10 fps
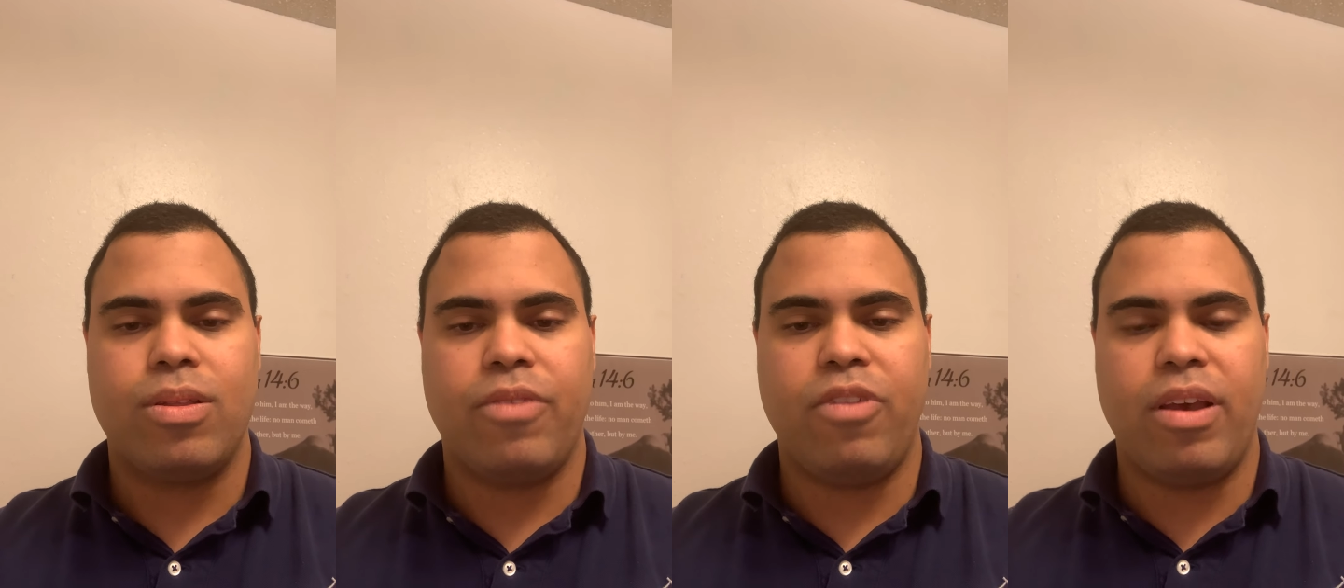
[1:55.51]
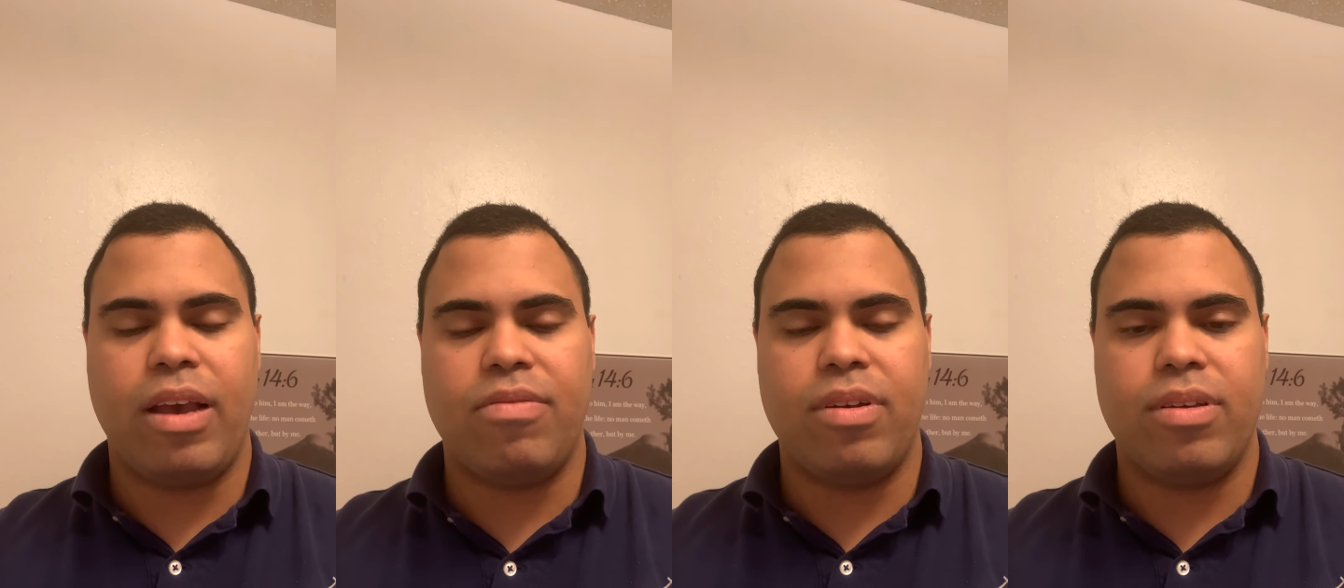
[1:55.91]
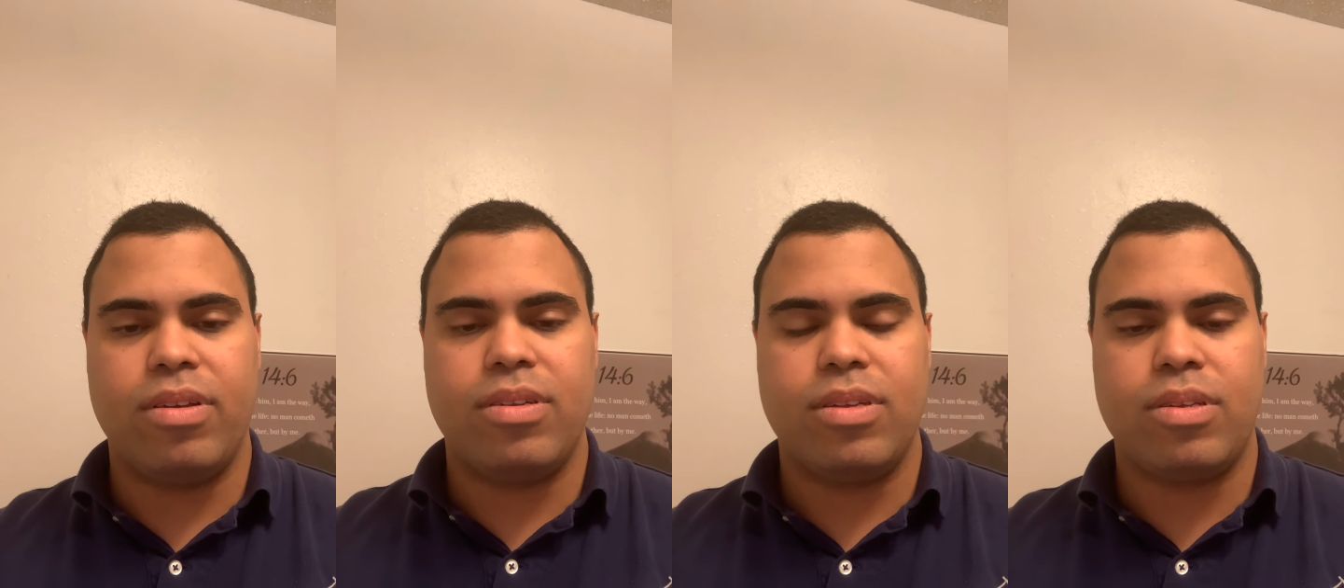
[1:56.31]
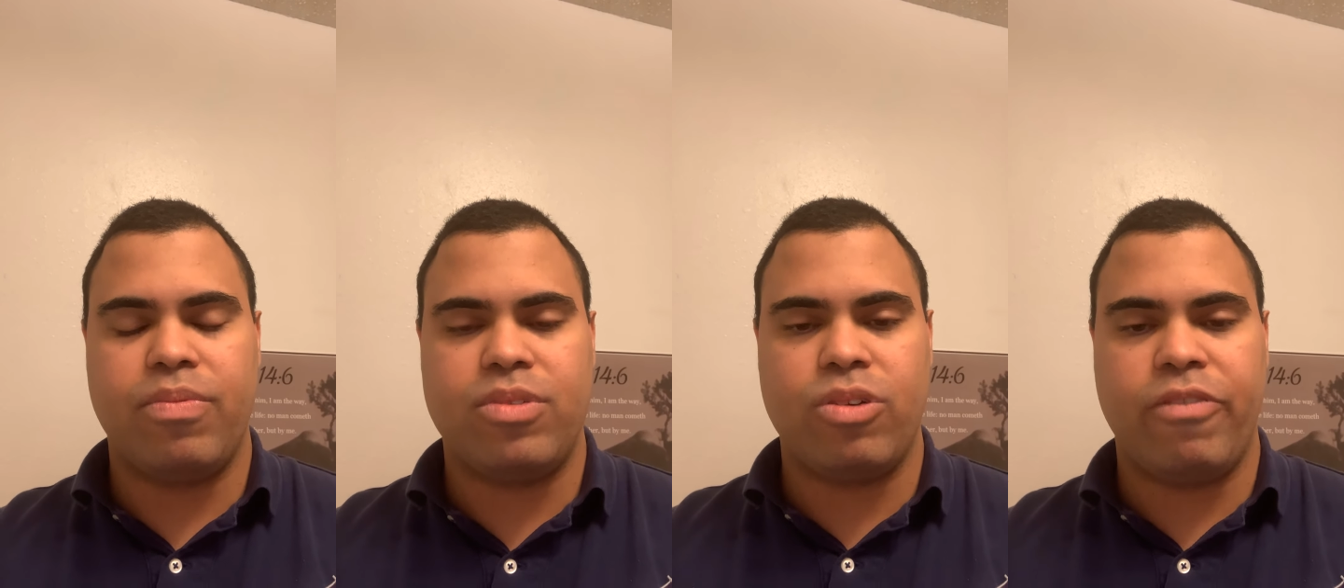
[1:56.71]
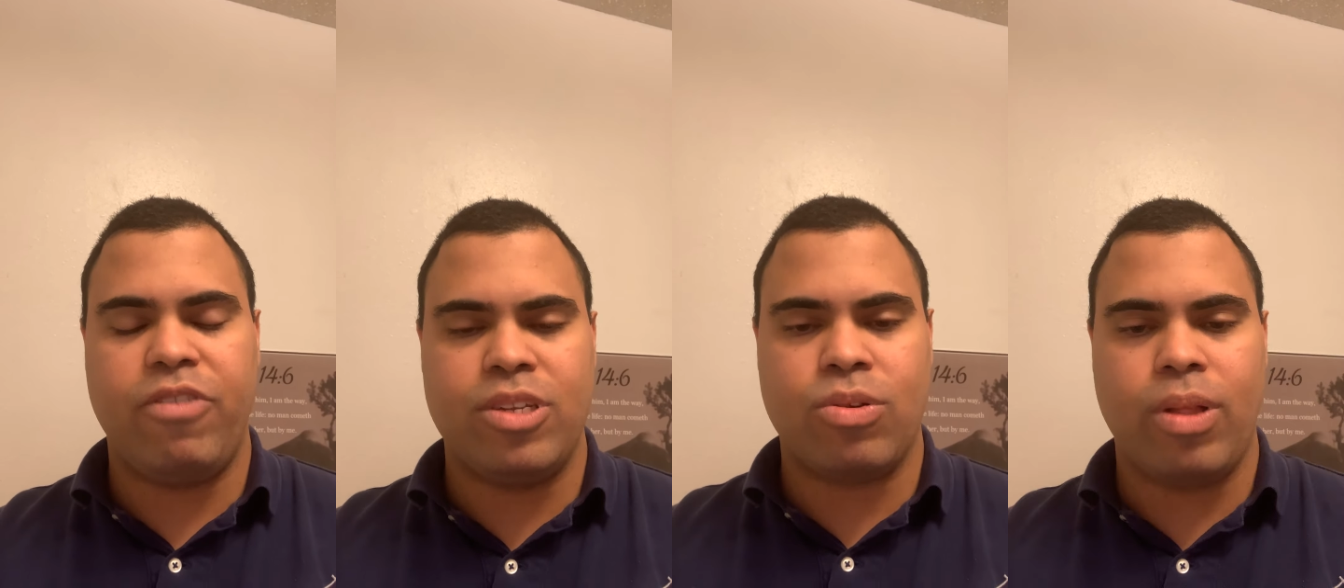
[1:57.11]
If you have a some sort of
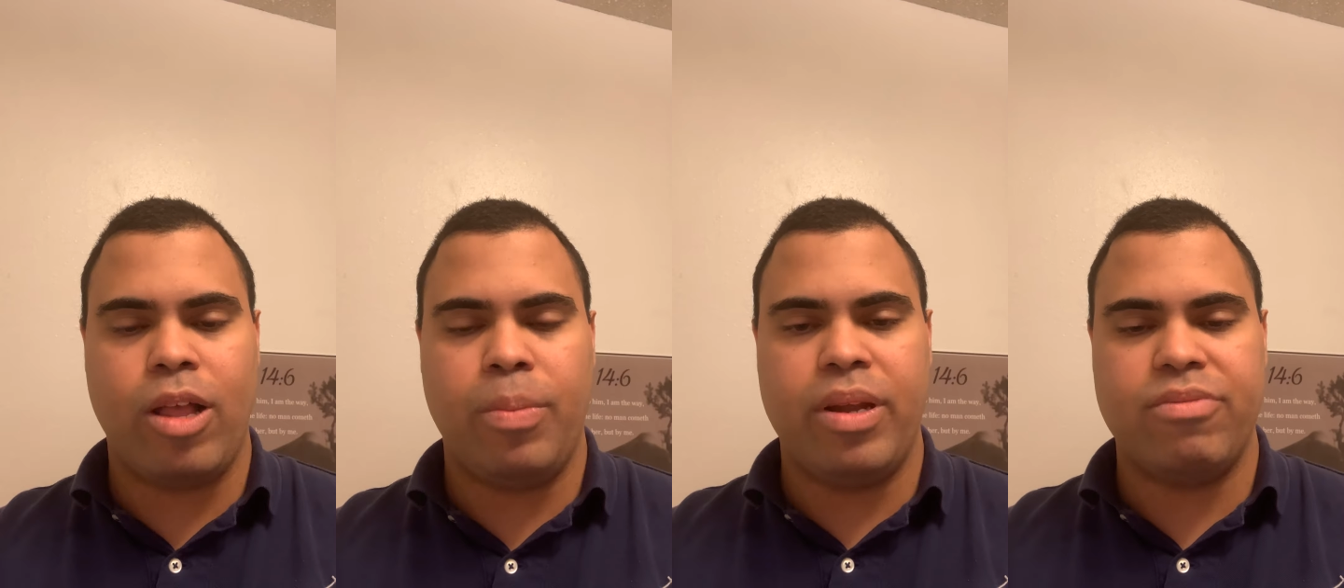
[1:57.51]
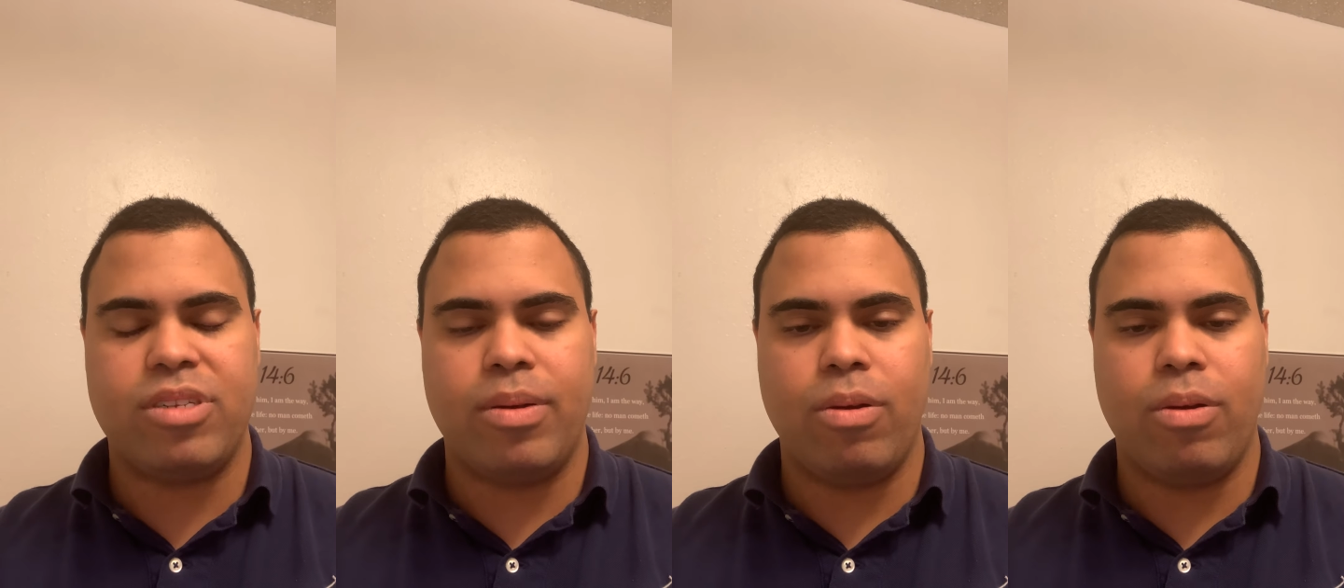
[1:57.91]
physical ailment or,